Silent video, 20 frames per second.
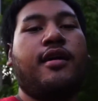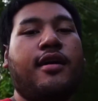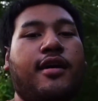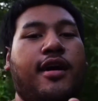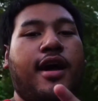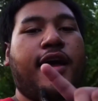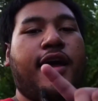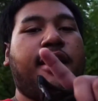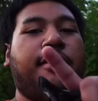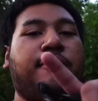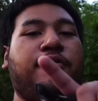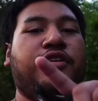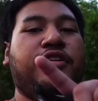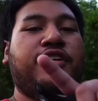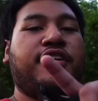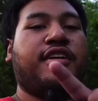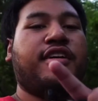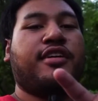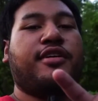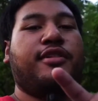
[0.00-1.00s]
I am going
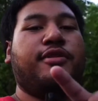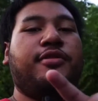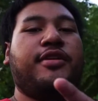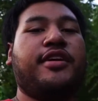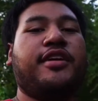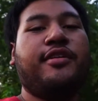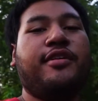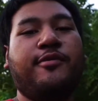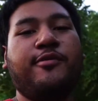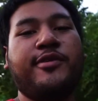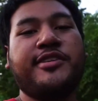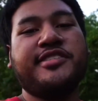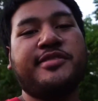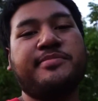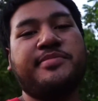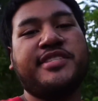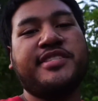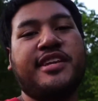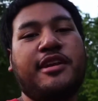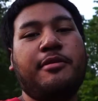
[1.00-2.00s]
to conclude it with some
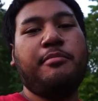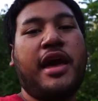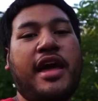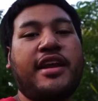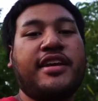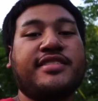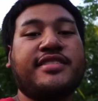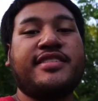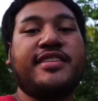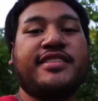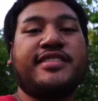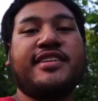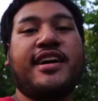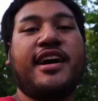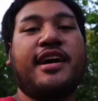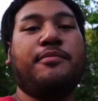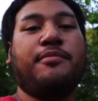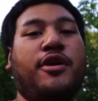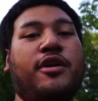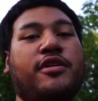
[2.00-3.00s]
cinematics, this
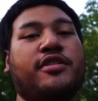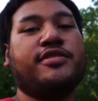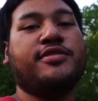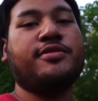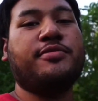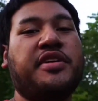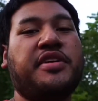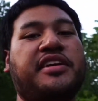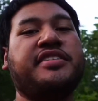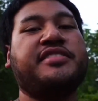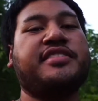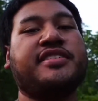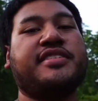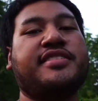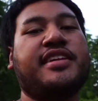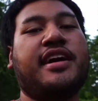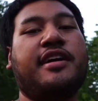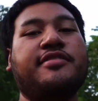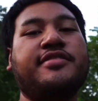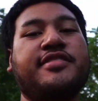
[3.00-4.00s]
time on the Sony
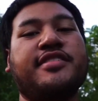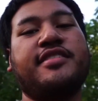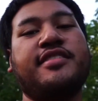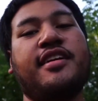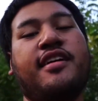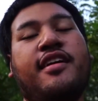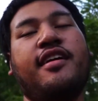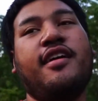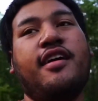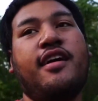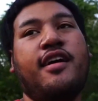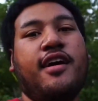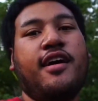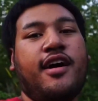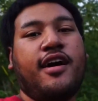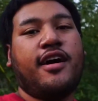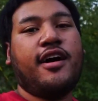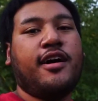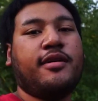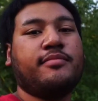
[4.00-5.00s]
a6000.
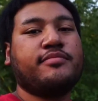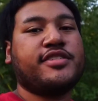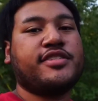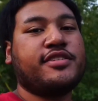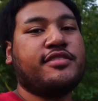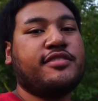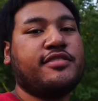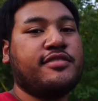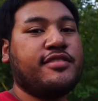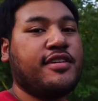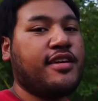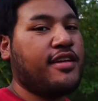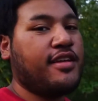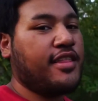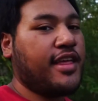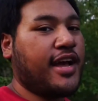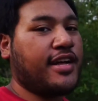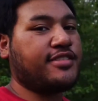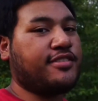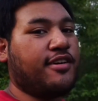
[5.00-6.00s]
So
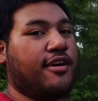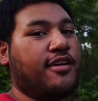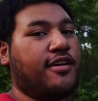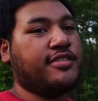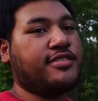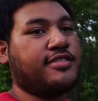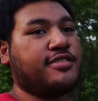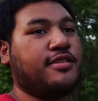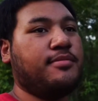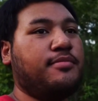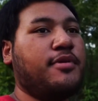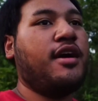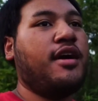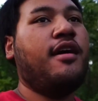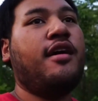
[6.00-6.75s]
that's awesome.